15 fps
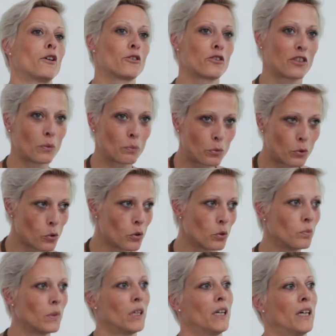some
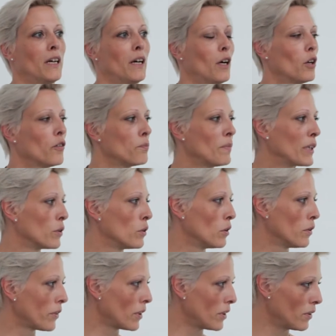room of
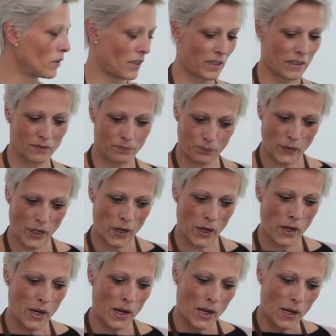maneuver,
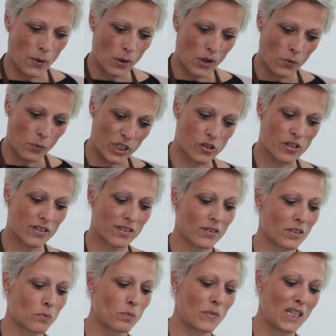which does
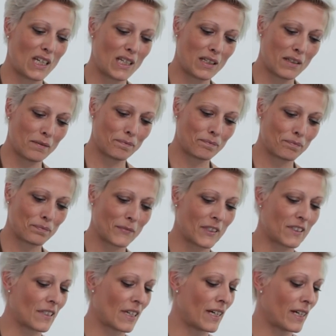not mean
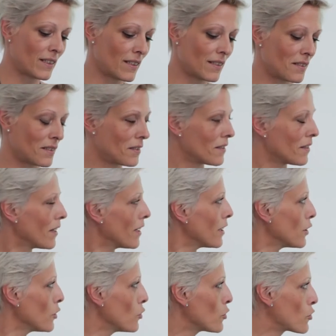that
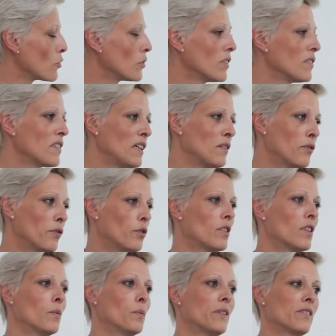you shouldn't
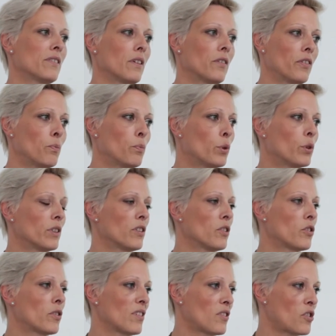inform us of
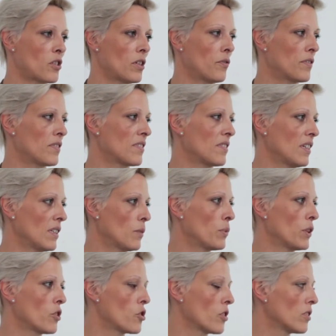important shifts in the
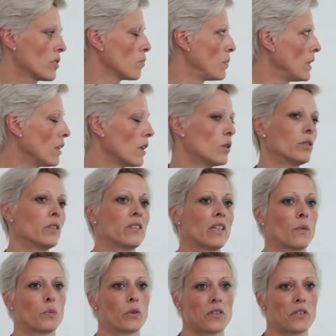budget below the 10%,